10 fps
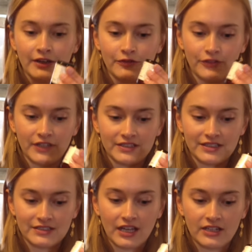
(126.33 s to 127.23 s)
careful not to
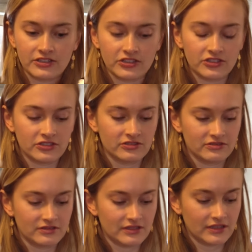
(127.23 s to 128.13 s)
touch
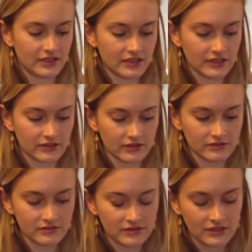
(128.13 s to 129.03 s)
the needle
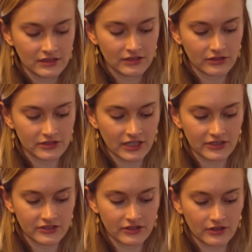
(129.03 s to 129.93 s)
or touch
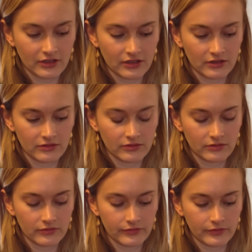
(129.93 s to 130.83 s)
the
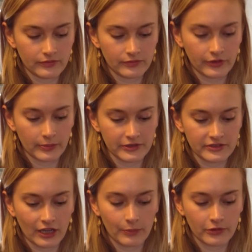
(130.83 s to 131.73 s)
rubber
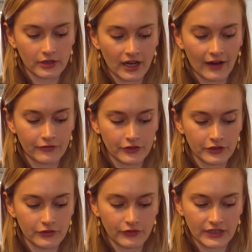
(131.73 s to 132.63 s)
stopper after
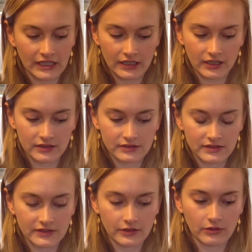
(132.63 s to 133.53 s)
you've cleaned it.
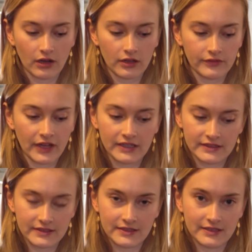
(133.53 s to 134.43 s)
So all of that
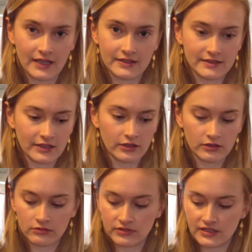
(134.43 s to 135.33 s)
needs to stay
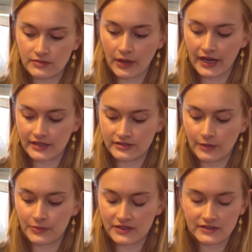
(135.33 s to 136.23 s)
sterile. When it's packaged
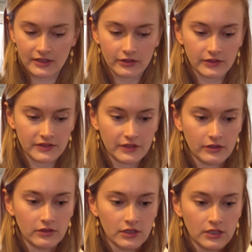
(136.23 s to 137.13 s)
up, it's sterile, so
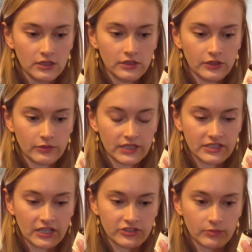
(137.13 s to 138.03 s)
you don't want to
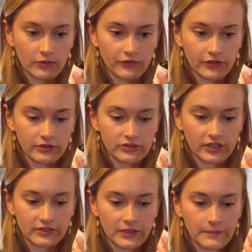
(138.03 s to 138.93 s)
touch it before you
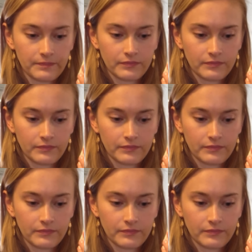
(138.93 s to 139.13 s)
inject it.